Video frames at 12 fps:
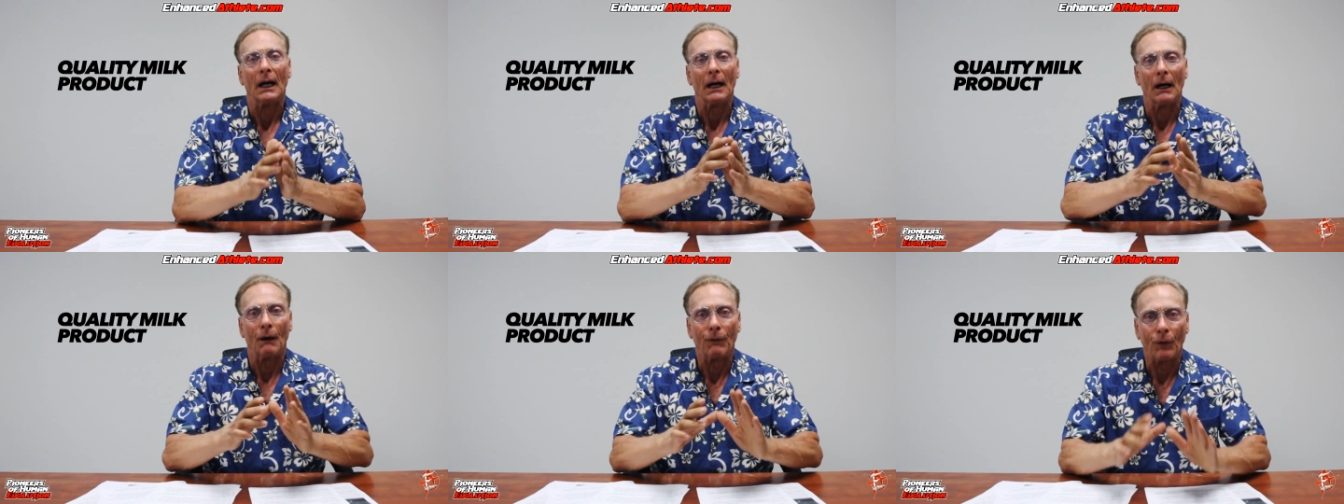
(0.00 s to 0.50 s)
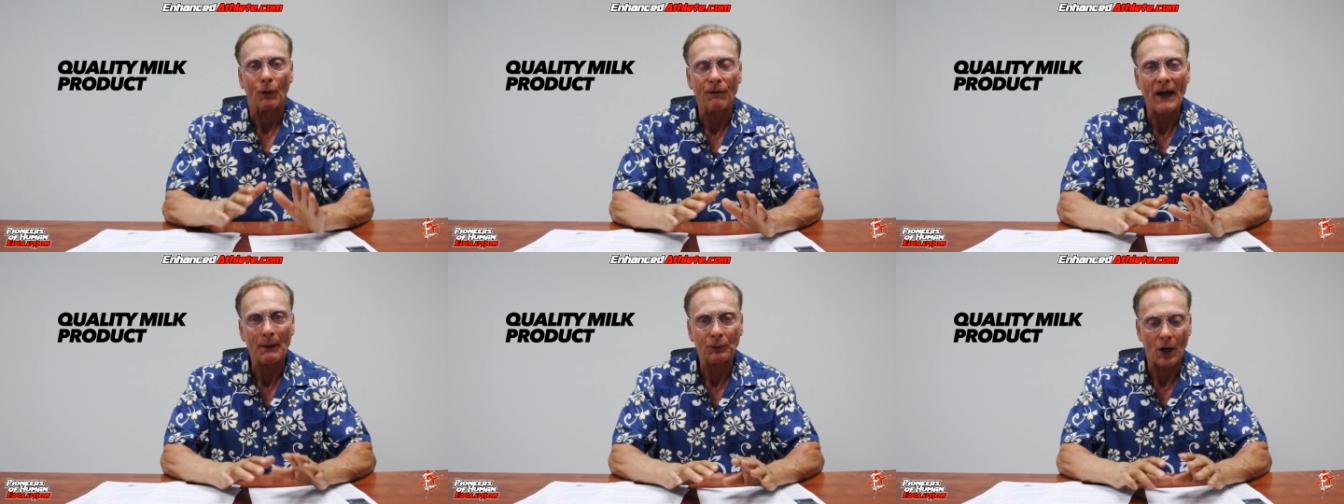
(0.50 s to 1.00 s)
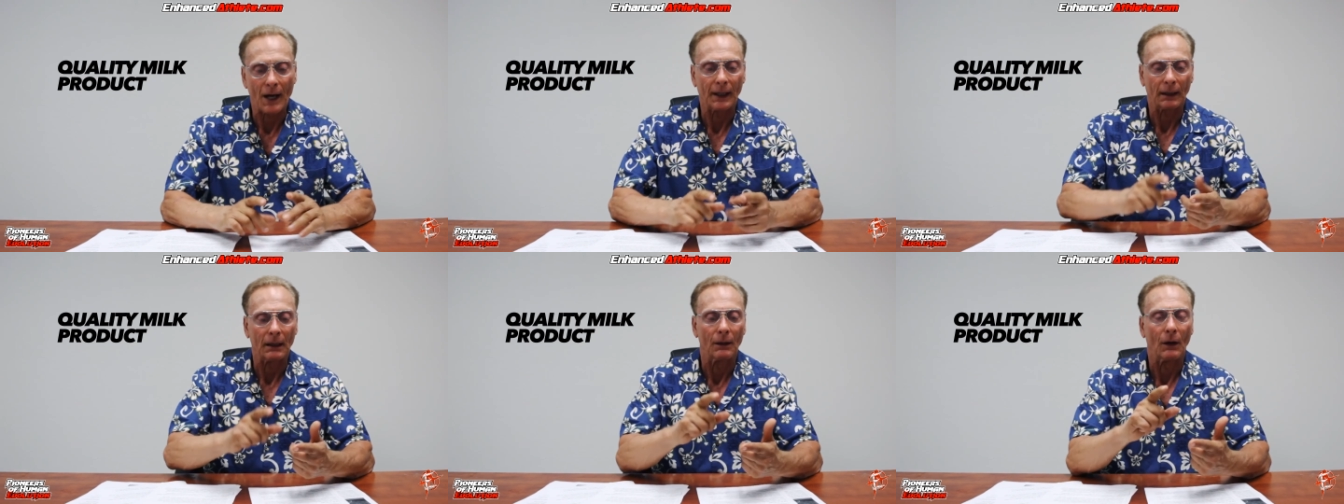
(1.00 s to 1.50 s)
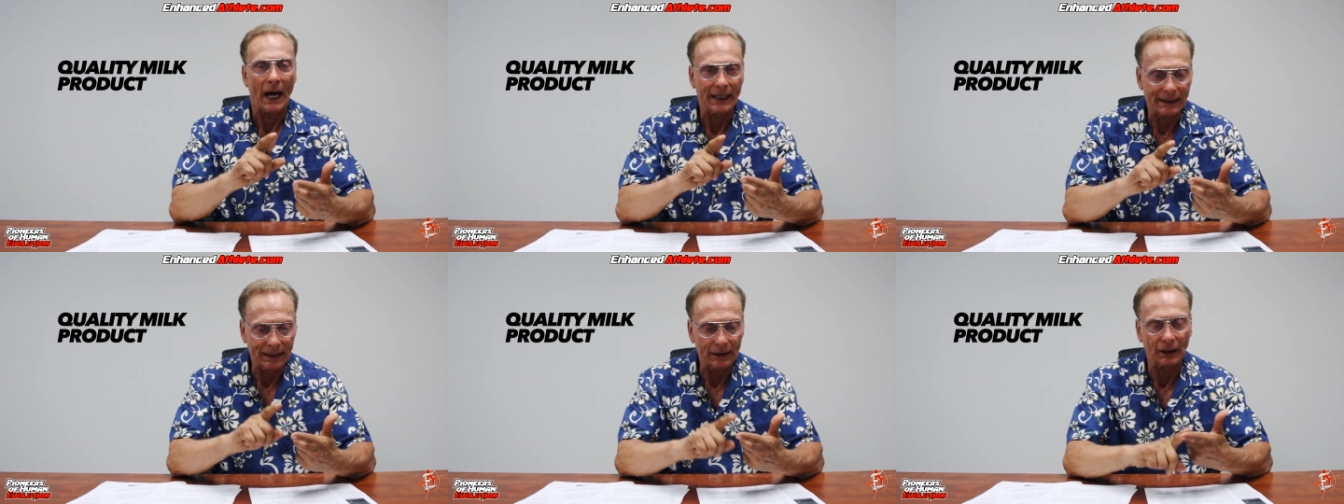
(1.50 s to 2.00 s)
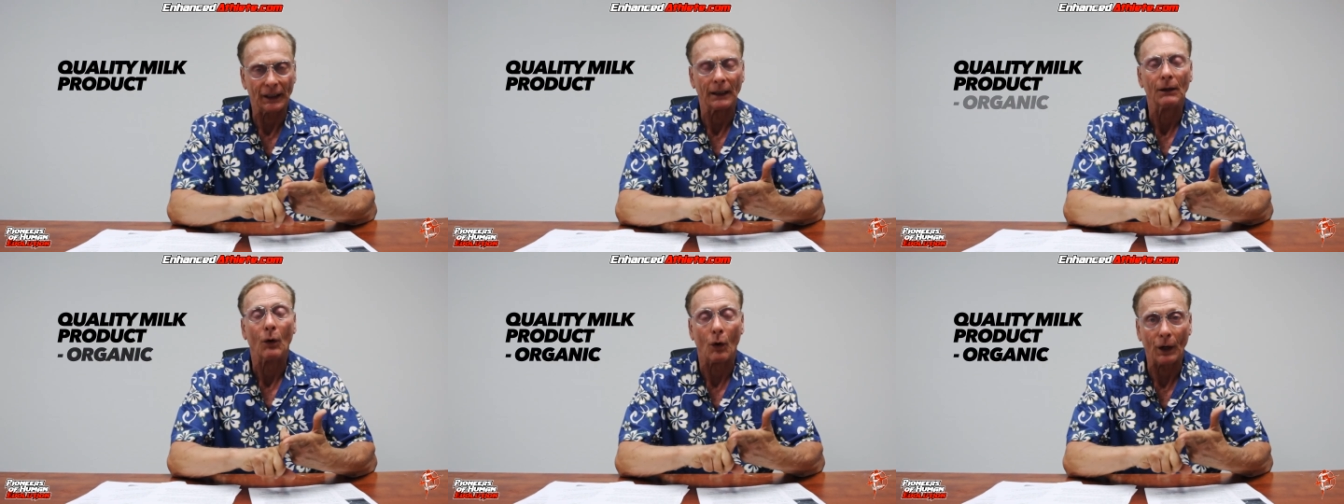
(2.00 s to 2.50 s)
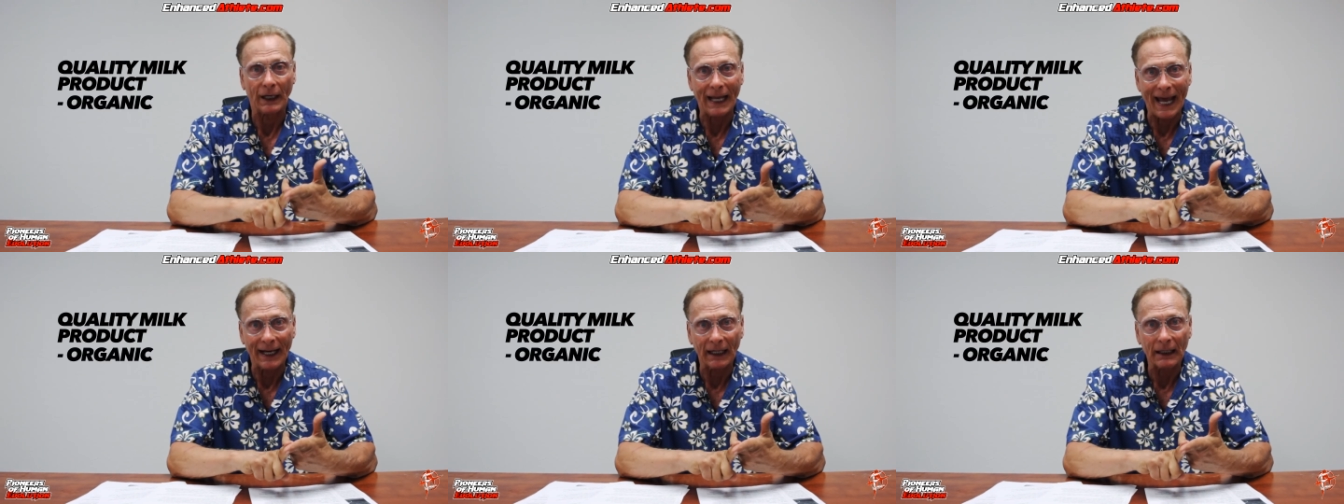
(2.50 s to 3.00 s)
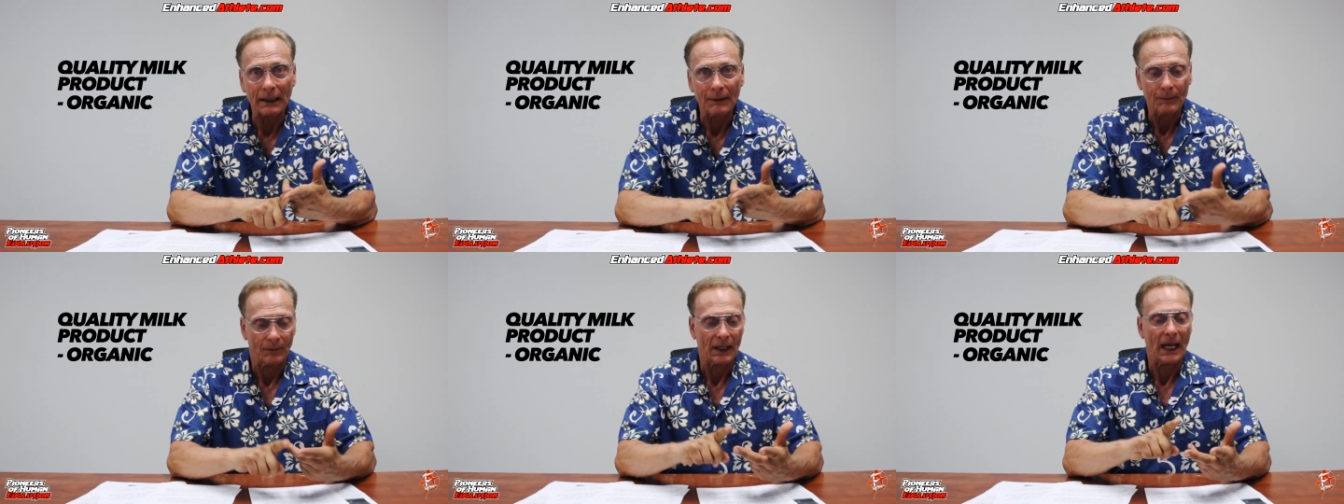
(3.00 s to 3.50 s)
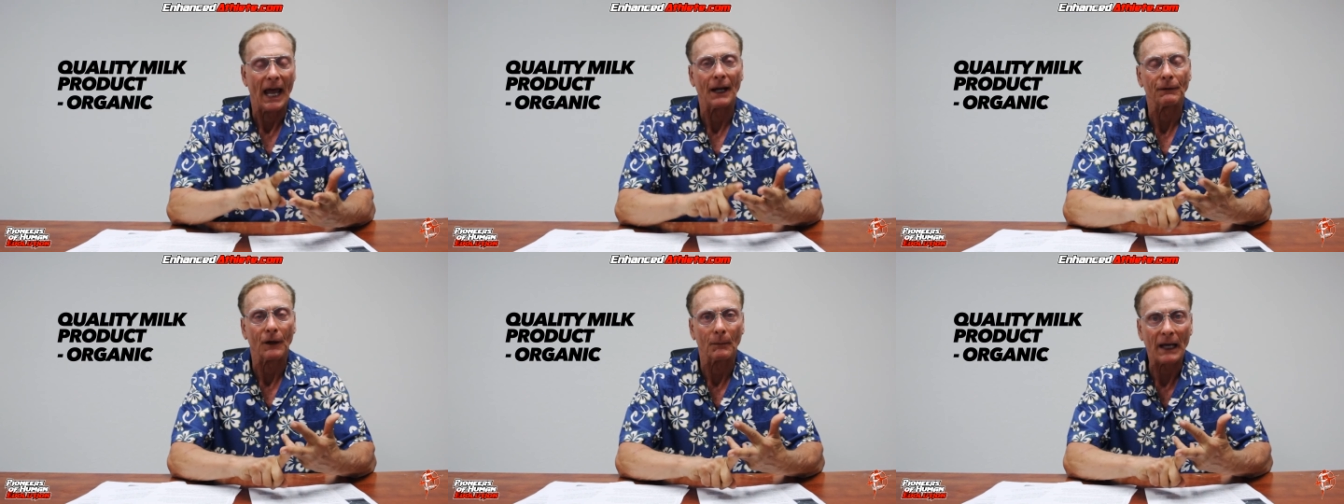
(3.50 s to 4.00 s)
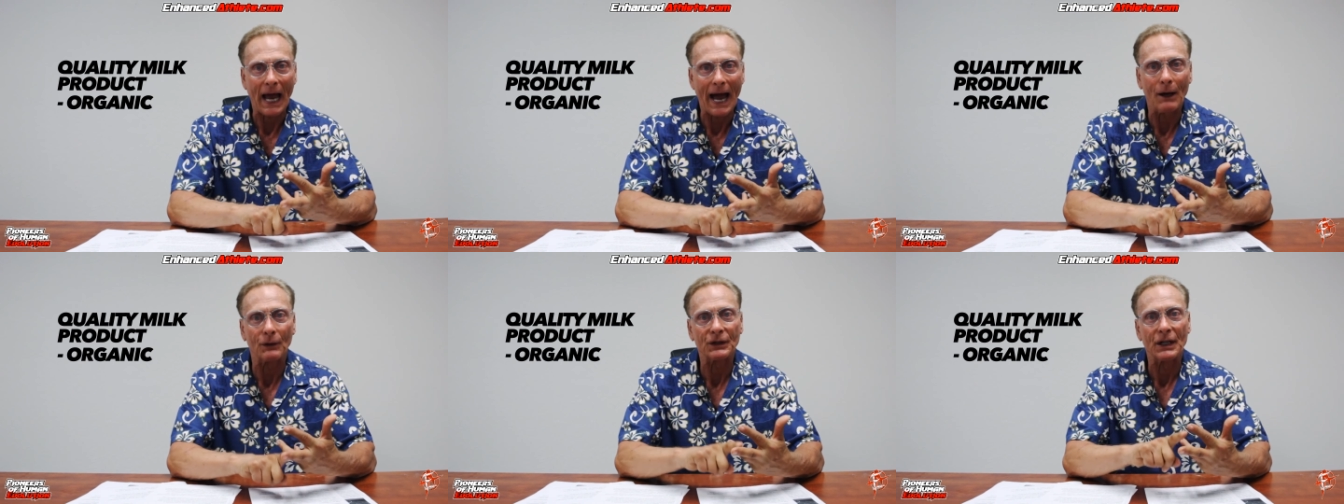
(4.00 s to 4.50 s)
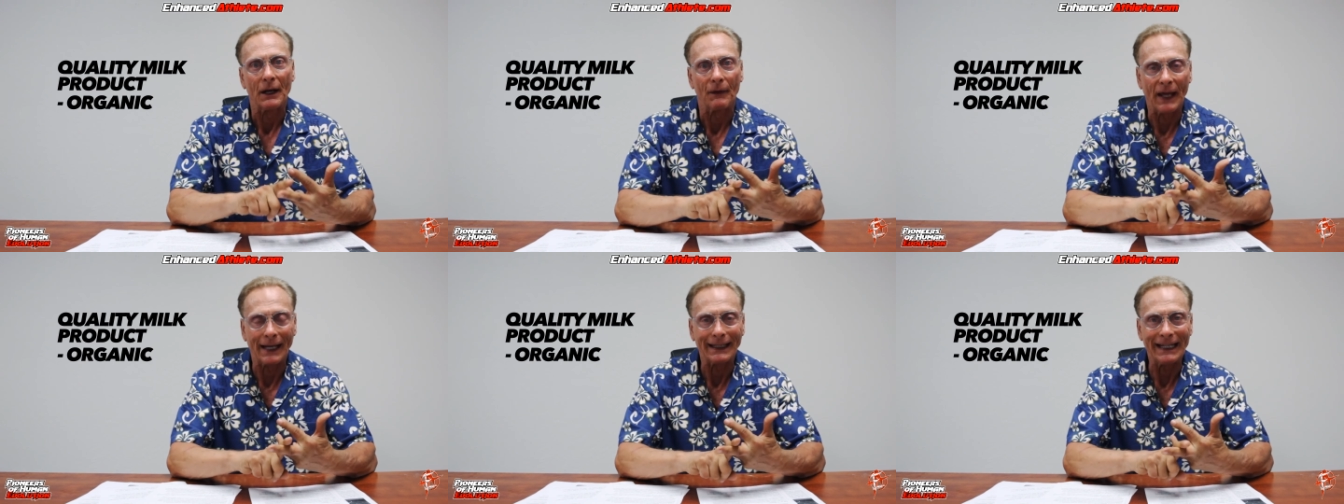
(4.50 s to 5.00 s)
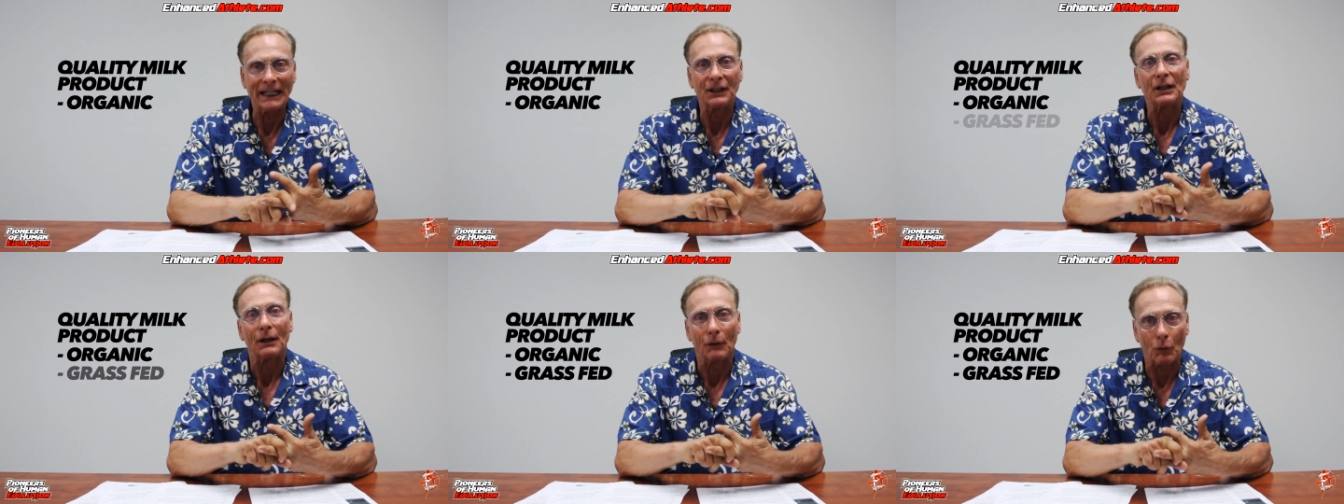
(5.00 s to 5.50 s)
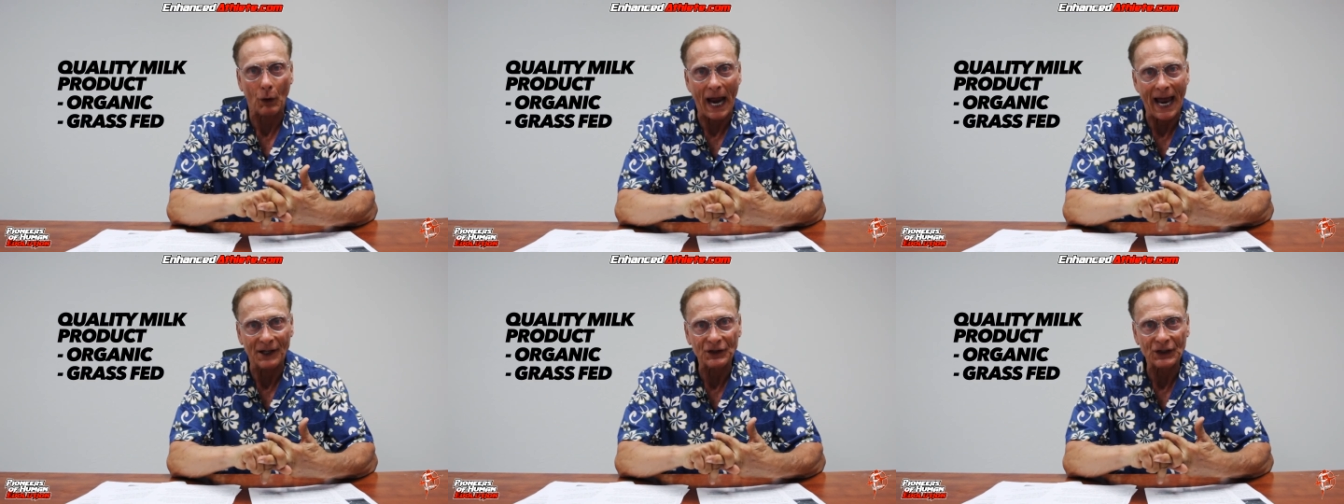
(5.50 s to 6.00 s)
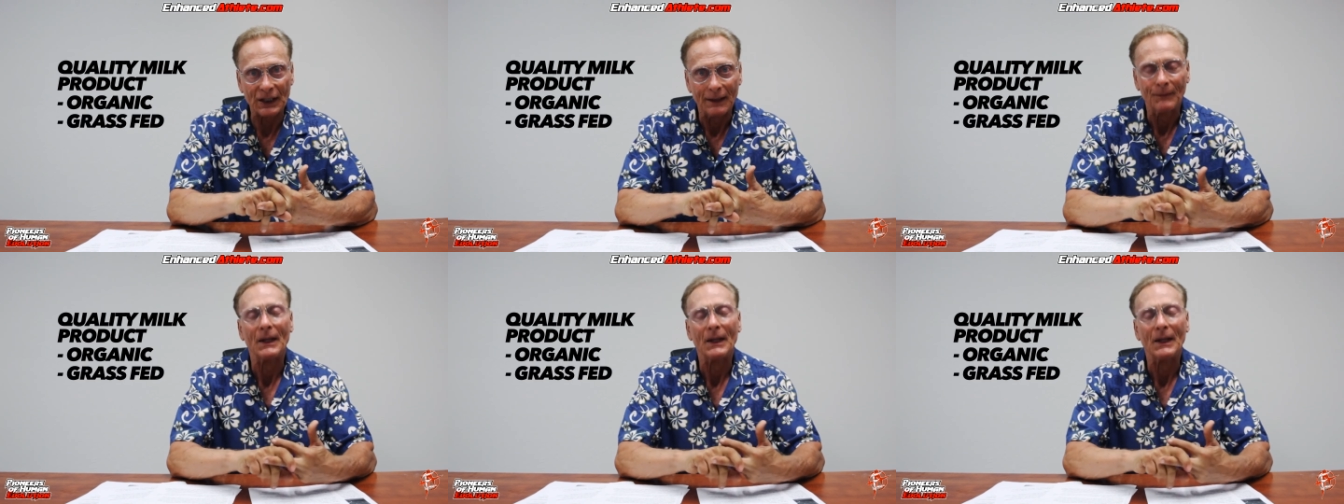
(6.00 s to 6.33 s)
A full fat product, ideally organic and from cows that eat grass.